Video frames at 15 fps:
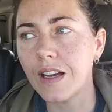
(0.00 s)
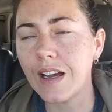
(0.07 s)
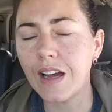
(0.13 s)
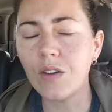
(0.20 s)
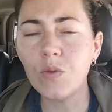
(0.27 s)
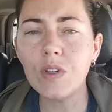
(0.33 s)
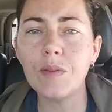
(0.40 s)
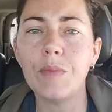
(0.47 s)
I
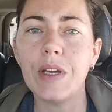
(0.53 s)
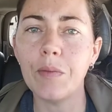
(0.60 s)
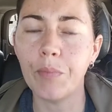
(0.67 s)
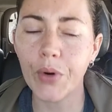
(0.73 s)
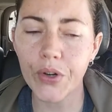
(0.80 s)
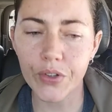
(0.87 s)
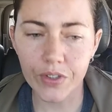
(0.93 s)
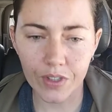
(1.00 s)
don't want to be a
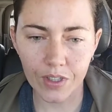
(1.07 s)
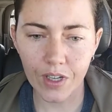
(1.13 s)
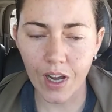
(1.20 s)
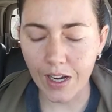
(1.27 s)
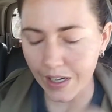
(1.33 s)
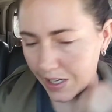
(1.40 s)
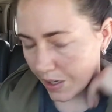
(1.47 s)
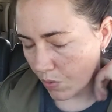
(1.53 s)
burden
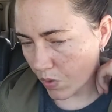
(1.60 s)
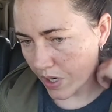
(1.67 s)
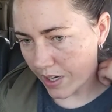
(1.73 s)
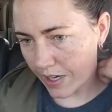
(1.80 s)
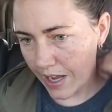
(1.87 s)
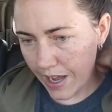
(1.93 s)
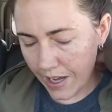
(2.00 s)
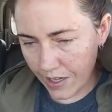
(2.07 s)
on
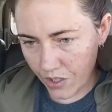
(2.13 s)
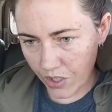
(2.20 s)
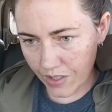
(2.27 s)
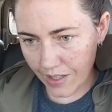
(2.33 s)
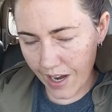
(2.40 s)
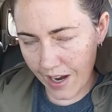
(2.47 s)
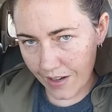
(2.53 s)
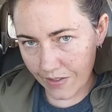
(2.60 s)
anyone and
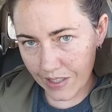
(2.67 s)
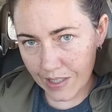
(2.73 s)
just kind of